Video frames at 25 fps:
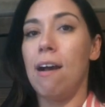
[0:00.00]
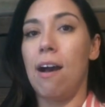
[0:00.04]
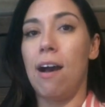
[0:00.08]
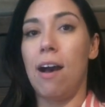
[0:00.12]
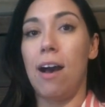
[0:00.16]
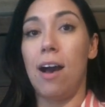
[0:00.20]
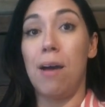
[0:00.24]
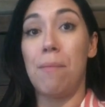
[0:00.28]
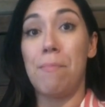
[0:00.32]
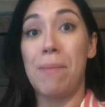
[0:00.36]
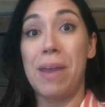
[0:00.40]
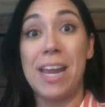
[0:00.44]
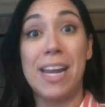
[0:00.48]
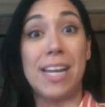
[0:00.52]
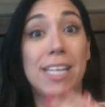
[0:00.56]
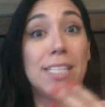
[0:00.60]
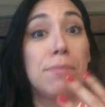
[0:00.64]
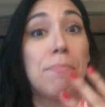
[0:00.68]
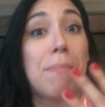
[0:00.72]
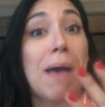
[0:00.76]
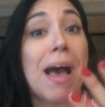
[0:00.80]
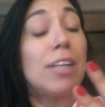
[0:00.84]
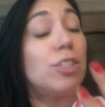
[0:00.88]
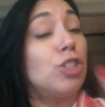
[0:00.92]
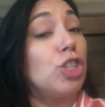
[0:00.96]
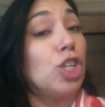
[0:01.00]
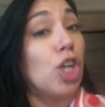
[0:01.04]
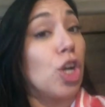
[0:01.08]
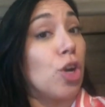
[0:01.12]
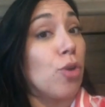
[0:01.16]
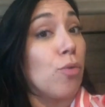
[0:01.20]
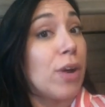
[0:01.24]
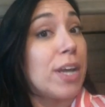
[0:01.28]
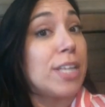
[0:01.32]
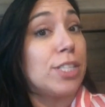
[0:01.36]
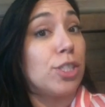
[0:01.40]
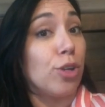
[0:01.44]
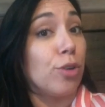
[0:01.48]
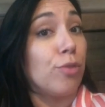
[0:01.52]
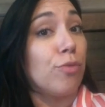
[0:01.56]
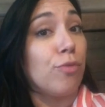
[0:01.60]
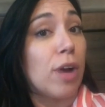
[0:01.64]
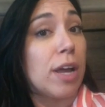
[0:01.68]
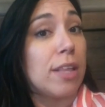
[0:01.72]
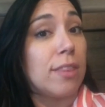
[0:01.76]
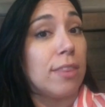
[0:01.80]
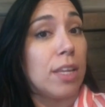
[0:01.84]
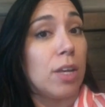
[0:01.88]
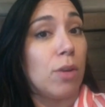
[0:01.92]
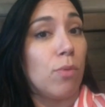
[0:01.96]
Um, it is magic
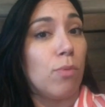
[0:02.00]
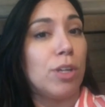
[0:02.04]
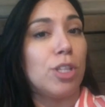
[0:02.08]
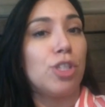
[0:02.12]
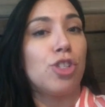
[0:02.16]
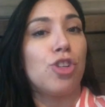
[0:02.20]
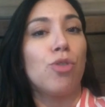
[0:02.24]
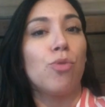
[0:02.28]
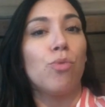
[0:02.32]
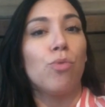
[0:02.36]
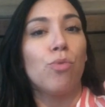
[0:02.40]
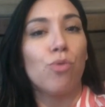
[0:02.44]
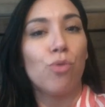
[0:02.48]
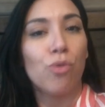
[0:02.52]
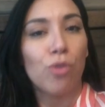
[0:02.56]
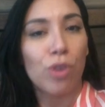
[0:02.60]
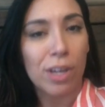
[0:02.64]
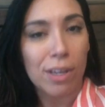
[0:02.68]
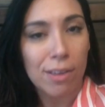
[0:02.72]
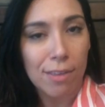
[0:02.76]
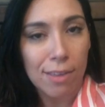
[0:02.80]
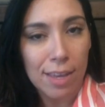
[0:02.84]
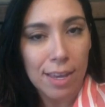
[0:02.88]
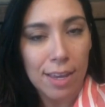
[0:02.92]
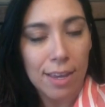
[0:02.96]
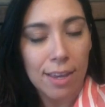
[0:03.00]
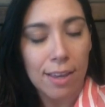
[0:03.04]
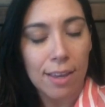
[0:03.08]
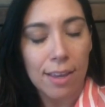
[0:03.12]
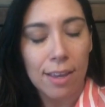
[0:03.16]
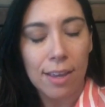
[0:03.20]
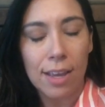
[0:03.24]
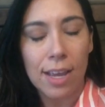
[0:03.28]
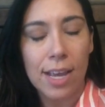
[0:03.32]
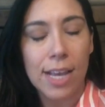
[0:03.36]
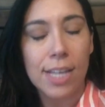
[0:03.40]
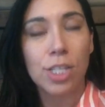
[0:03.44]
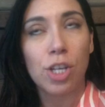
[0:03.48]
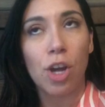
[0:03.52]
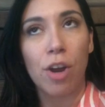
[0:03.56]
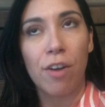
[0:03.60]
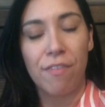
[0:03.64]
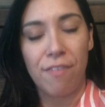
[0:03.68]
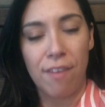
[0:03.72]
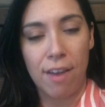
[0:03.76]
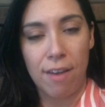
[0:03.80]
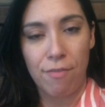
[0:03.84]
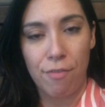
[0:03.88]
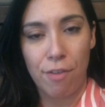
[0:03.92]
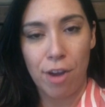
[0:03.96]
eraser-friendly, which really is our
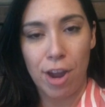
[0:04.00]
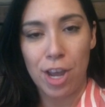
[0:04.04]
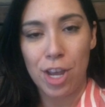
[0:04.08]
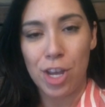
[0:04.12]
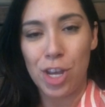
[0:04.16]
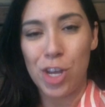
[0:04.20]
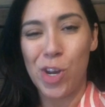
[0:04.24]
favorite.